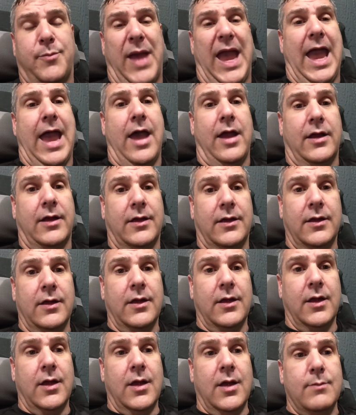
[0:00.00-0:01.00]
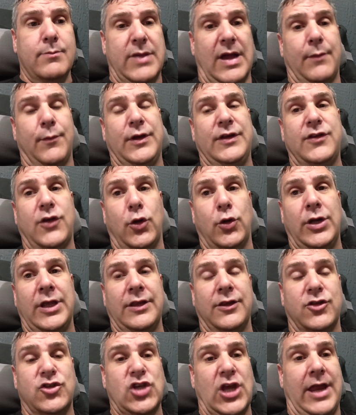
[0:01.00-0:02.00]
back by
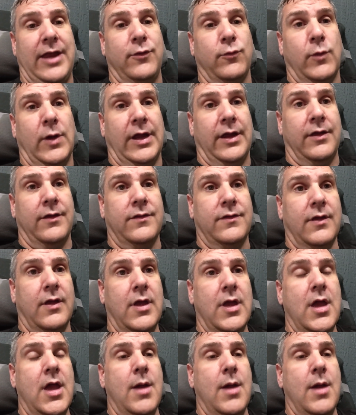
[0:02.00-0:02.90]
returning the chain rings.